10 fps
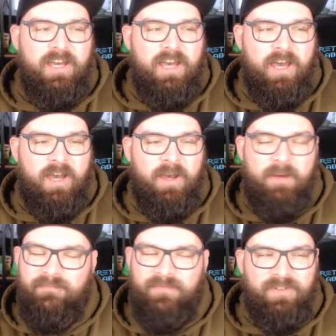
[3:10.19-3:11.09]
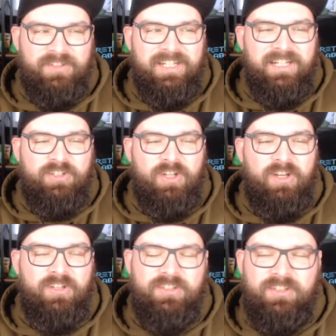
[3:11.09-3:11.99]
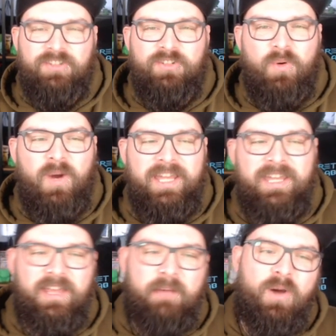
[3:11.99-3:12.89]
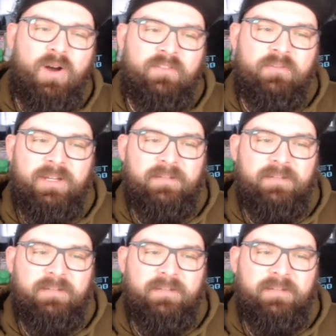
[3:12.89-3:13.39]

Skelligurge doesn't quite hit that mark for me.